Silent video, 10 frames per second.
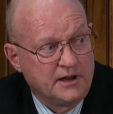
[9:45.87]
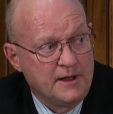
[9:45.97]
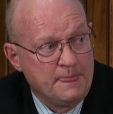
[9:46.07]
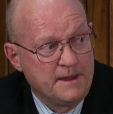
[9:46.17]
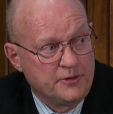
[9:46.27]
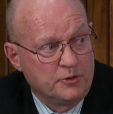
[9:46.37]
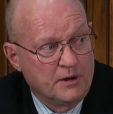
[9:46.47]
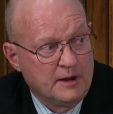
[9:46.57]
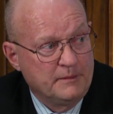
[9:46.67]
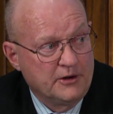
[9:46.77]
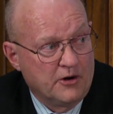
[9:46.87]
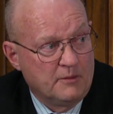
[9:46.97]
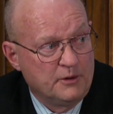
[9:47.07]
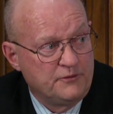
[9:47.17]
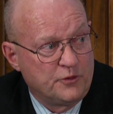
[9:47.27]
And then there might be
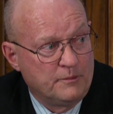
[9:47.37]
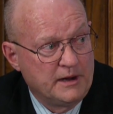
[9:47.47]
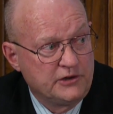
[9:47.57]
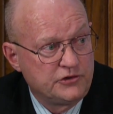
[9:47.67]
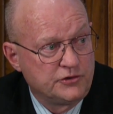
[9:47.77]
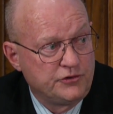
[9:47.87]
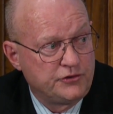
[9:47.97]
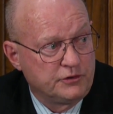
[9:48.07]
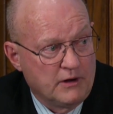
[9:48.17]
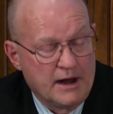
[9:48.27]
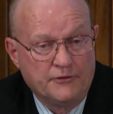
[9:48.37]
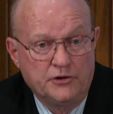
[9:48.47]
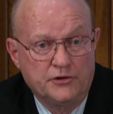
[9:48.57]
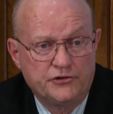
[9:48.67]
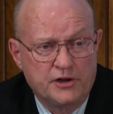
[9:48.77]
armored formations, ground
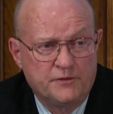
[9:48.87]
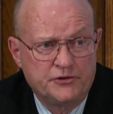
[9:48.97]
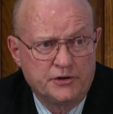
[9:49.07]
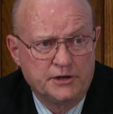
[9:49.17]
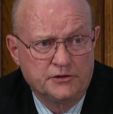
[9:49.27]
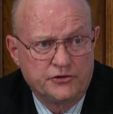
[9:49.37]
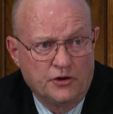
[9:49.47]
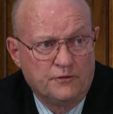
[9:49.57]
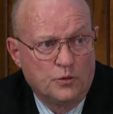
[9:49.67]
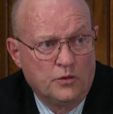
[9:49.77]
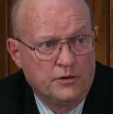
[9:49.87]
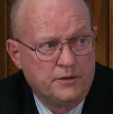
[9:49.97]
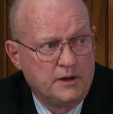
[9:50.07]
units, infantry, and so forth,